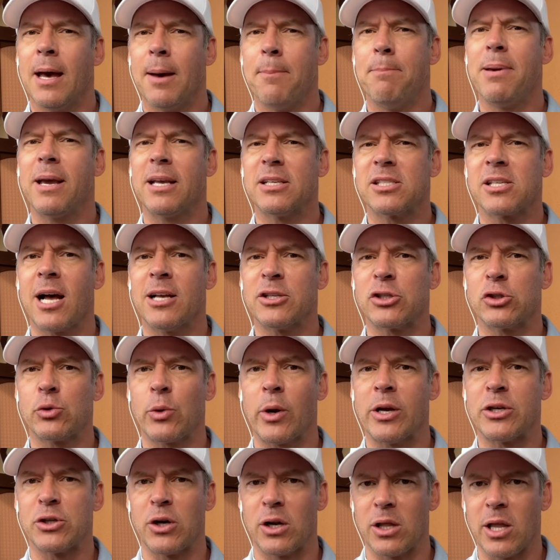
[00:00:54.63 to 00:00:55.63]
Biggest
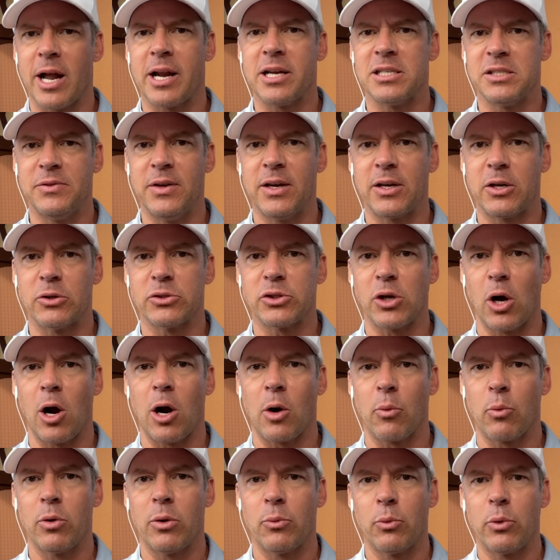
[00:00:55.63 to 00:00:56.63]
concentration of a lot of these vehicles
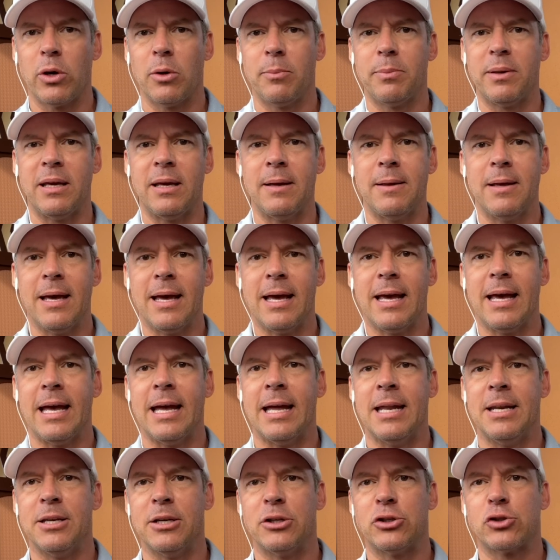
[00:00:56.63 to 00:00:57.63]
will be
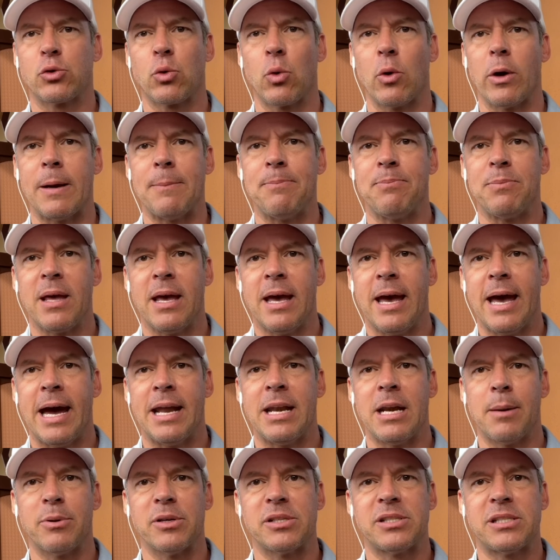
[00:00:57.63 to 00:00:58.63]
in Detroit.
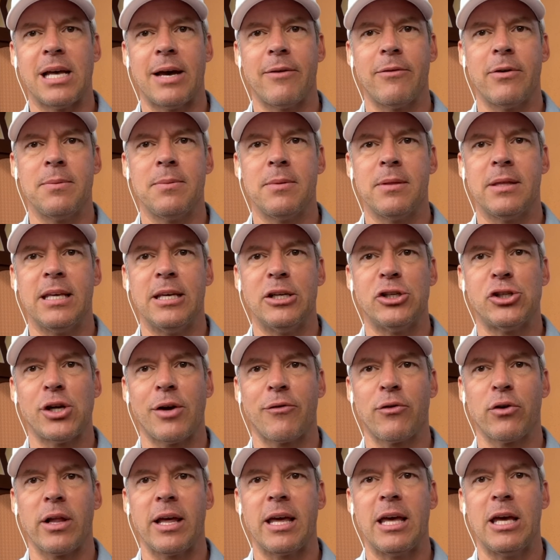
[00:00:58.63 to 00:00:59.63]
At number 7, the
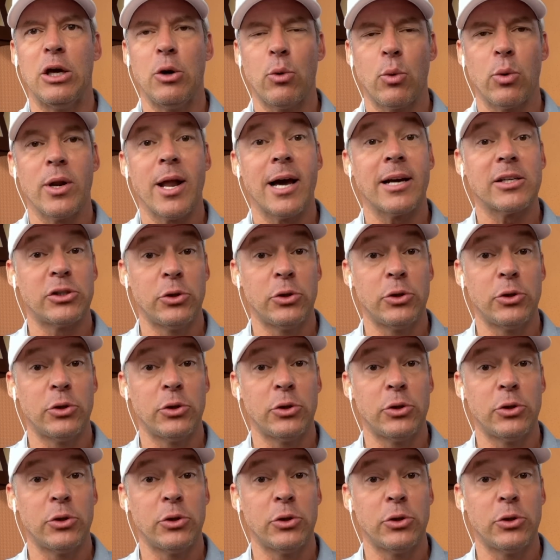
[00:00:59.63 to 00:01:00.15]
Chevrolet Equinox